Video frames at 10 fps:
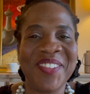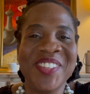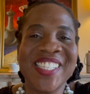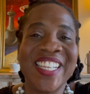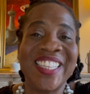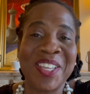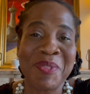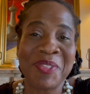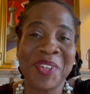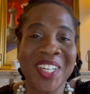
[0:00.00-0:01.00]
is
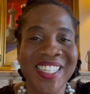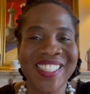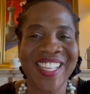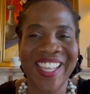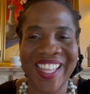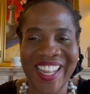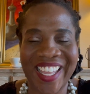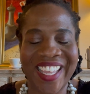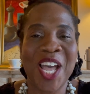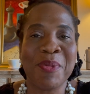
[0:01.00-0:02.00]
Kalima
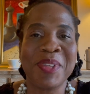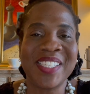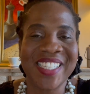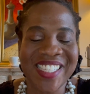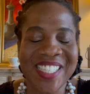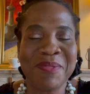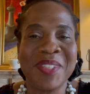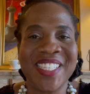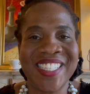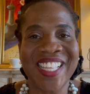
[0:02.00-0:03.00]
Fergus-Ayele. I'm a systems
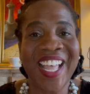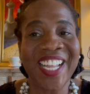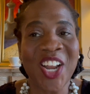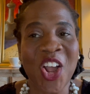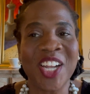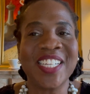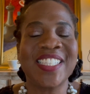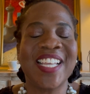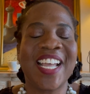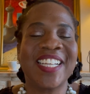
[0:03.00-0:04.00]
design
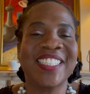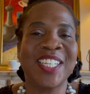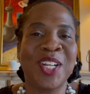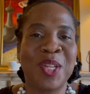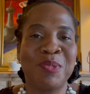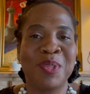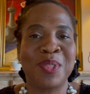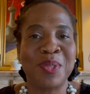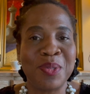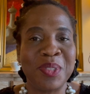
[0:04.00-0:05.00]
architect and global
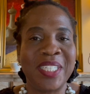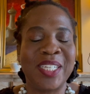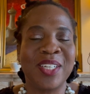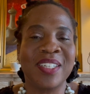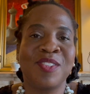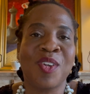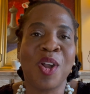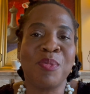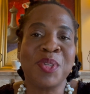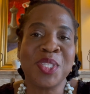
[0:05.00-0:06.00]
school leader. For
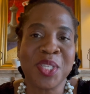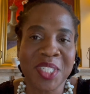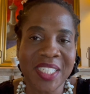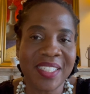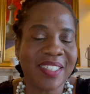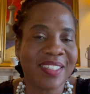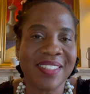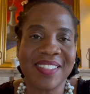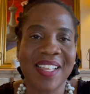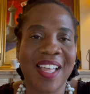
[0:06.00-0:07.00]
almost 30
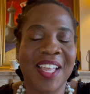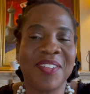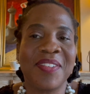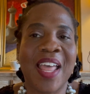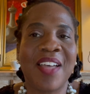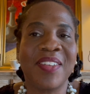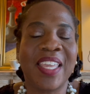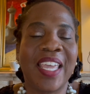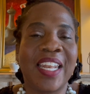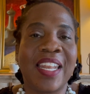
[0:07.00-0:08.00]
years, I've
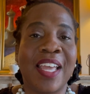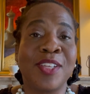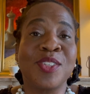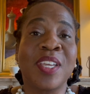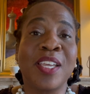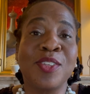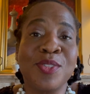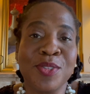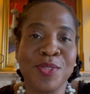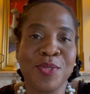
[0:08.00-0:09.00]
navigated
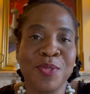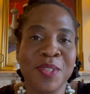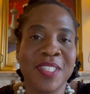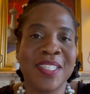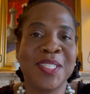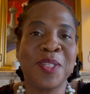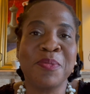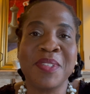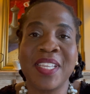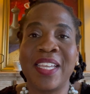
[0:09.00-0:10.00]
educational school
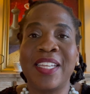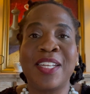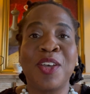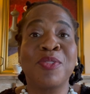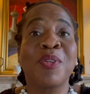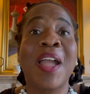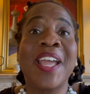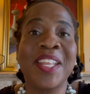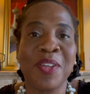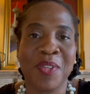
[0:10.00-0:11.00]
systems in a
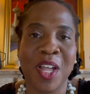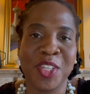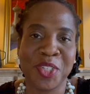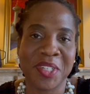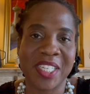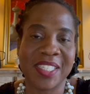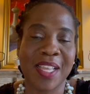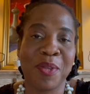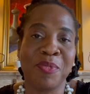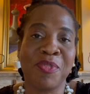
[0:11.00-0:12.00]
variety of countries.
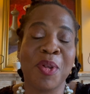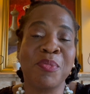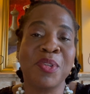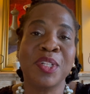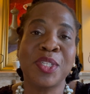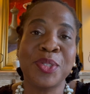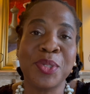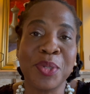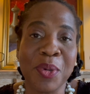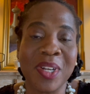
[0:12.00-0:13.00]
I'm from Brooklyn, New
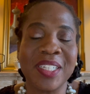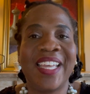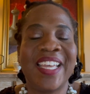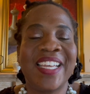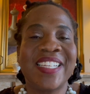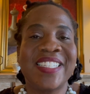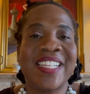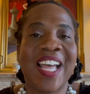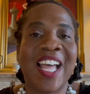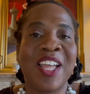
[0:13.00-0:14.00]
York, and
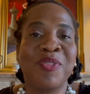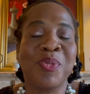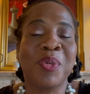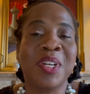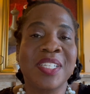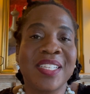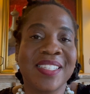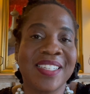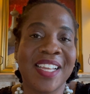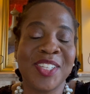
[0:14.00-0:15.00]
I've worked
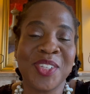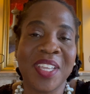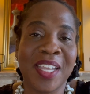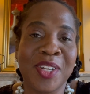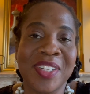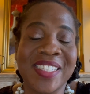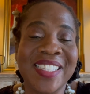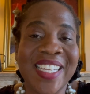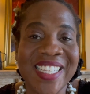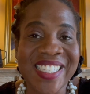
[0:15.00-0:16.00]
as an educator in
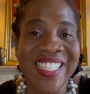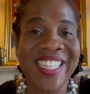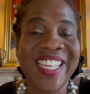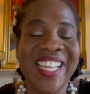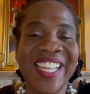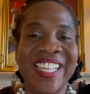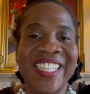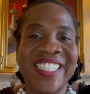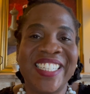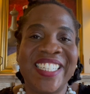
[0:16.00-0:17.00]
Tanzania,
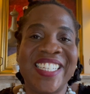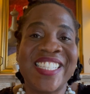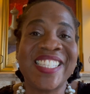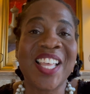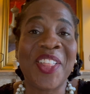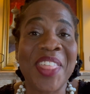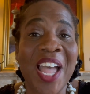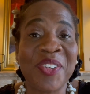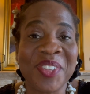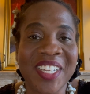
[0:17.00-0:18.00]
in South
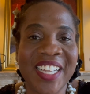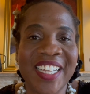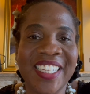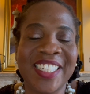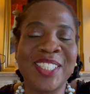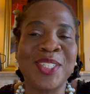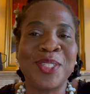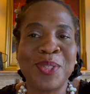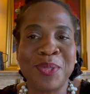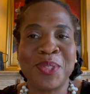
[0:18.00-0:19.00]
Africa, in
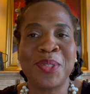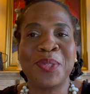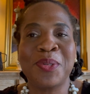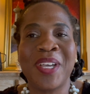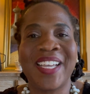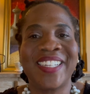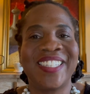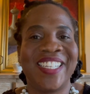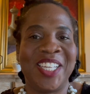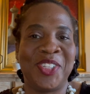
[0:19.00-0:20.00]
Lesotho, and
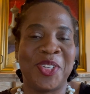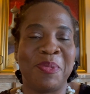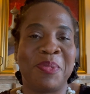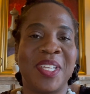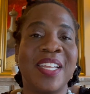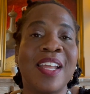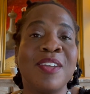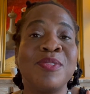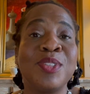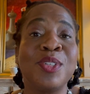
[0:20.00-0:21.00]
in Egypt. And
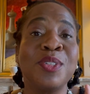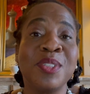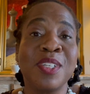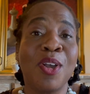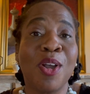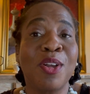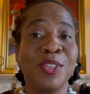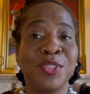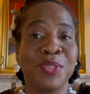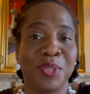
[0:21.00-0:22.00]
I've learned a
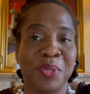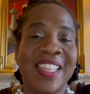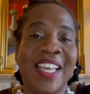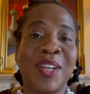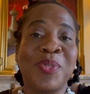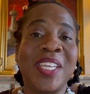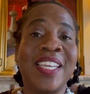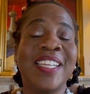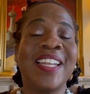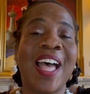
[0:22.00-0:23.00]
hard truth that we
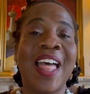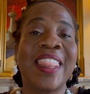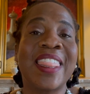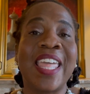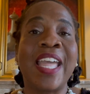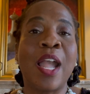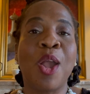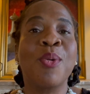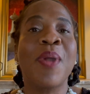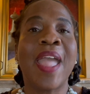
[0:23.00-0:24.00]
cannot think
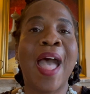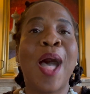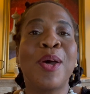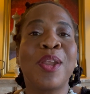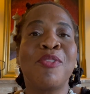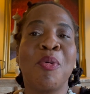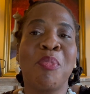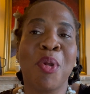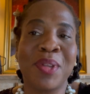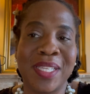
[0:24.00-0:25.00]
our way out of a
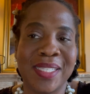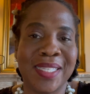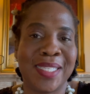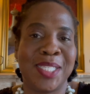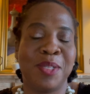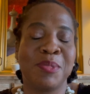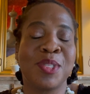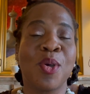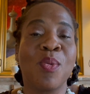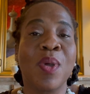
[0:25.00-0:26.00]
broken system.
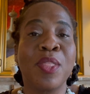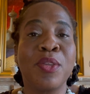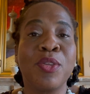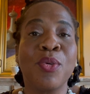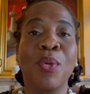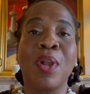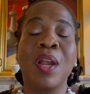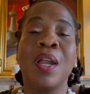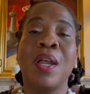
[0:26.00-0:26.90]
So whether you're